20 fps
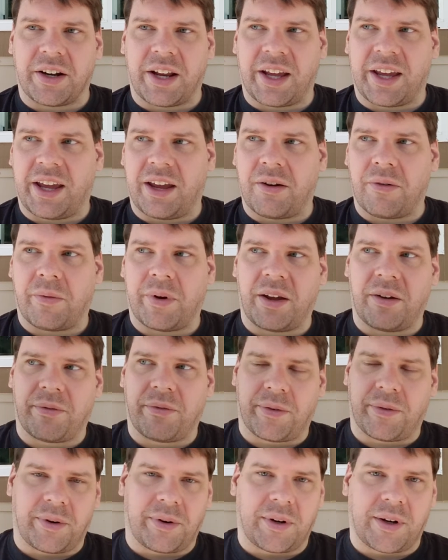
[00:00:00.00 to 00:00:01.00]
They can't wait
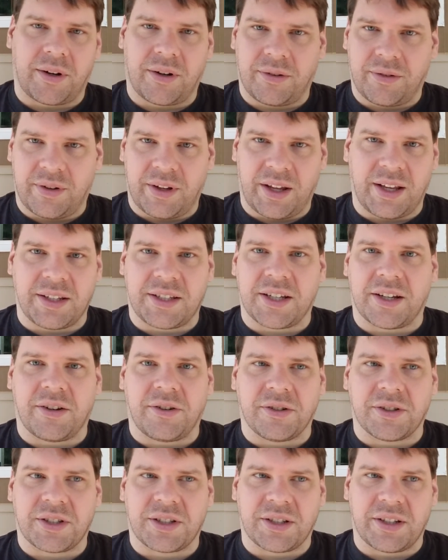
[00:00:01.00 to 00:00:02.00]
for
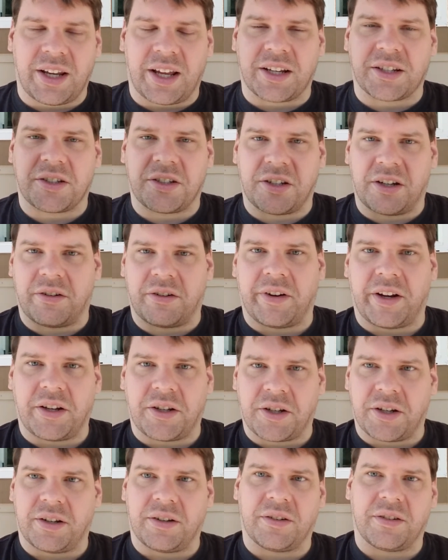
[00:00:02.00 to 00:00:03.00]
Intel's next
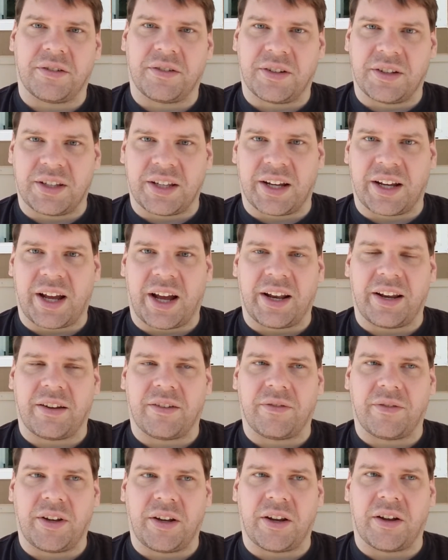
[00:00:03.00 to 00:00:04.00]
generation to kind of